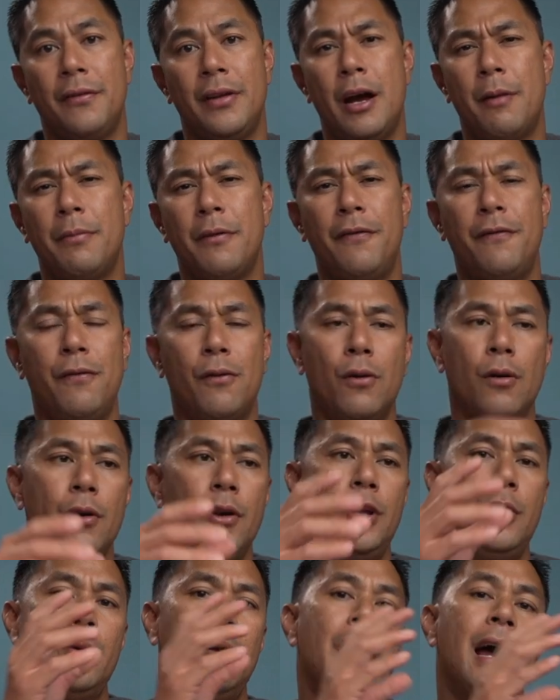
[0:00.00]
Now, before
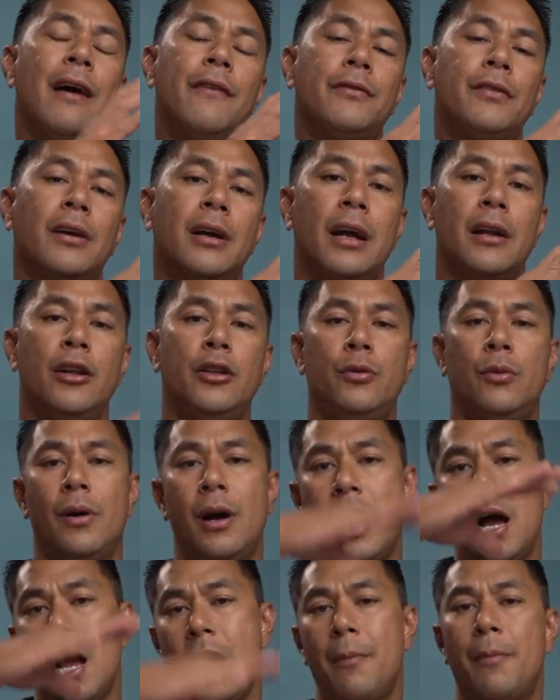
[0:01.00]
you would have to kind of do
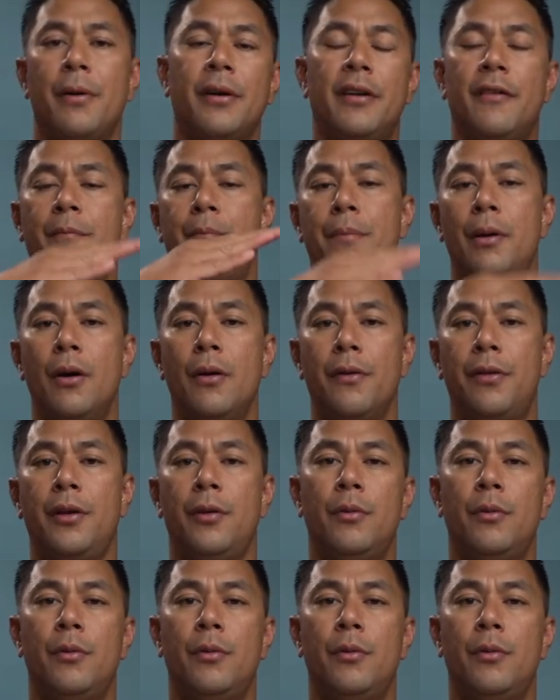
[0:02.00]
a hybrid of both.